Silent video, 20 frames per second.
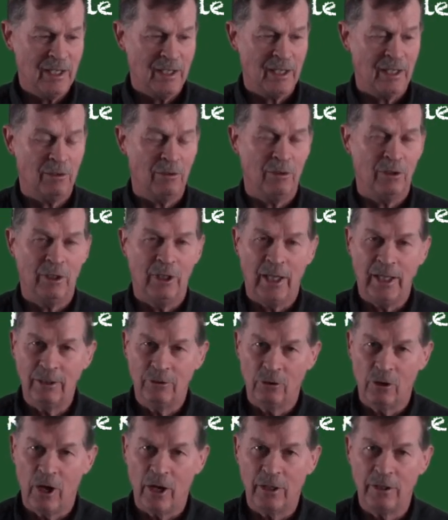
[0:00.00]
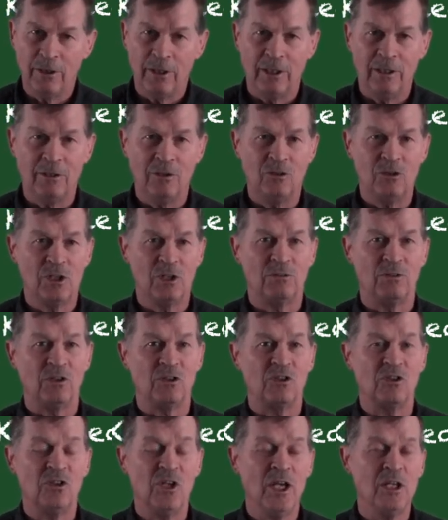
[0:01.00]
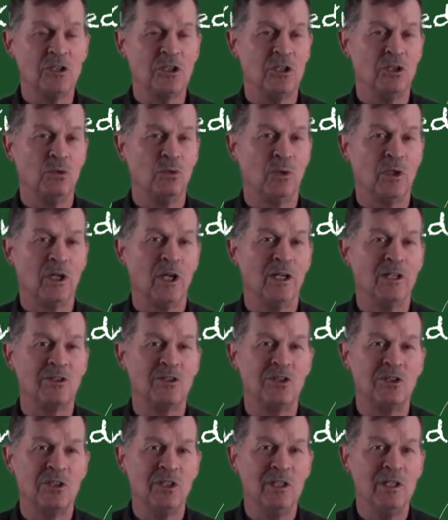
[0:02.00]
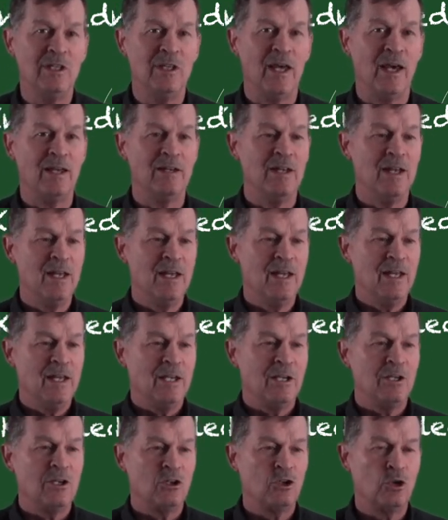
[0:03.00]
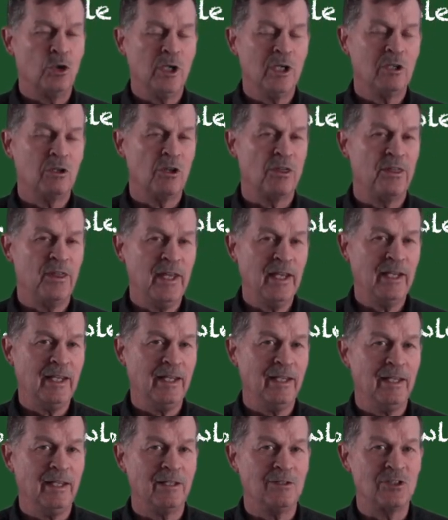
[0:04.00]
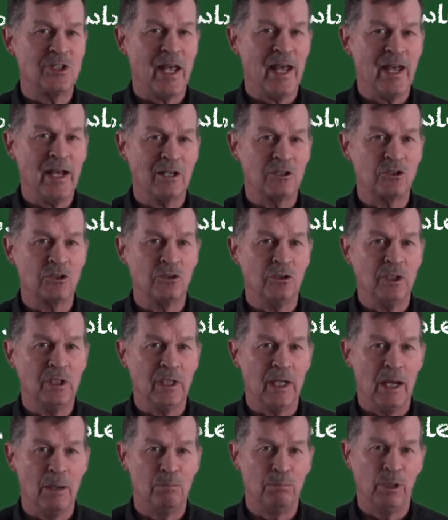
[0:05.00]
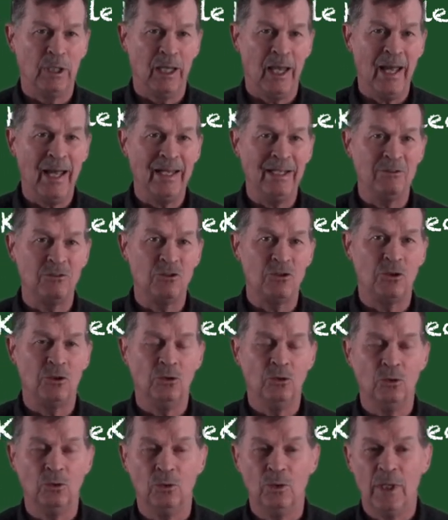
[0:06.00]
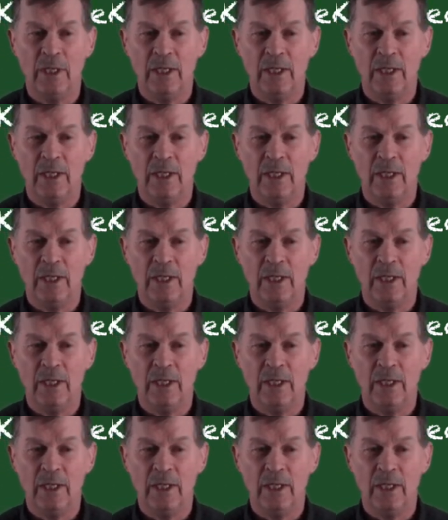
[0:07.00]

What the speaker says: Now, later on in a different session, we're going to see that critical thinking is actually applied to